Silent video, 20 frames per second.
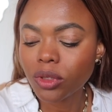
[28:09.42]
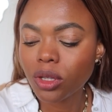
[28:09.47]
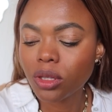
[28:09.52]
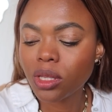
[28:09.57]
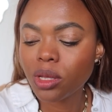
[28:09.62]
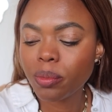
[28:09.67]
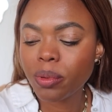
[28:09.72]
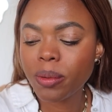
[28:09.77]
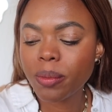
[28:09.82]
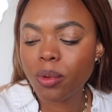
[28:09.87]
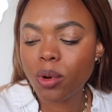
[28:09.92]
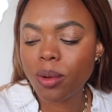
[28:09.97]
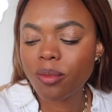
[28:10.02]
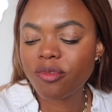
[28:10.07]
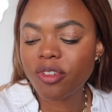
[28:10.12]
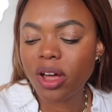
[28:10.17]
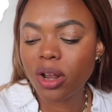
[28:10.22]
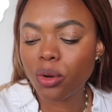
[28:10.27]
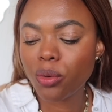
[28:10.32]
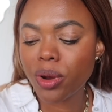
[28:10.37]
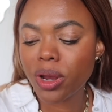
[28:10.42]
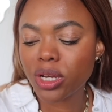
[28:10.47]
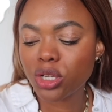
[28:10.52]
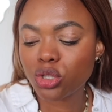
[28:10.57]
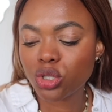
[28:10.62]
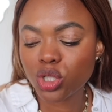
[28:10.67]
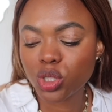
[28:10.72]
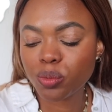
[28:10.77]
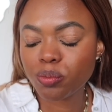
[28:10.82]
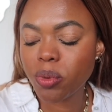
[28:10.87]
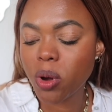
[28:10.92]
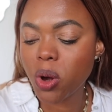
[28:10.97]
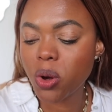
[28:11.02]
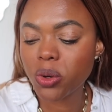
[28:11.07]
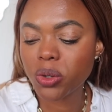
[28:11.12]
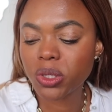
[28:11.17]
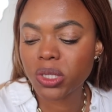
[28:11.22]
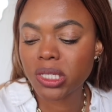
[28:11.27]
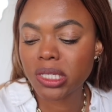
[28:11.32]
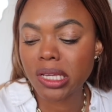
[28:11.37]
the people I'm following just
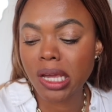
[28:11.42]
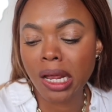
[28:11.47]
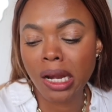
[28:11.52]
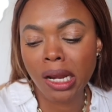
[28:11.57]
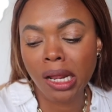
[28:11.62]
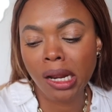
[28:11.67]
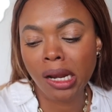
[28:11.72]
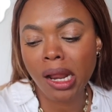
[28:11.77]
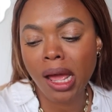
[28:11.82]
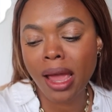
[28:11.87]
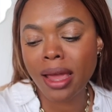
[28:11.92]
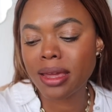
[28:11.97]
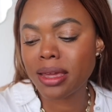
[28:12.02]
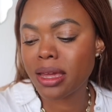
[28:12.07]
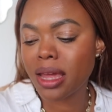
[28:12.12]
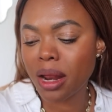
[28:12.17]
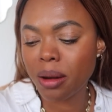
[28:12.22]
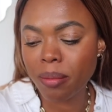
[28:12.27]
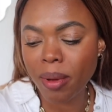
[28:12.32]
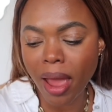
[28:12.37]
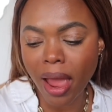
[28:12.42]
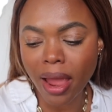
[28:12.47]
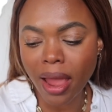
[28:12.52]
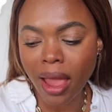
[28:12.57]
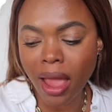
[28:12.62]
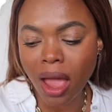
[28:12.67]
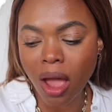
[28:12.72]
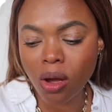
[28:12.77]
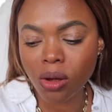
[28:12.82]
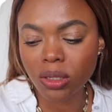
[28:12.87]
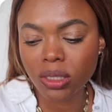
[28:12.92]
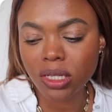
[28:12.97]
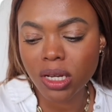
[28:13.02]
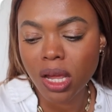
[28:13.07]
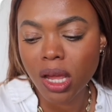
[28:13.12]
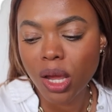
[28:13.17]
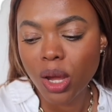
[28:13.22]
post, and then I get back out.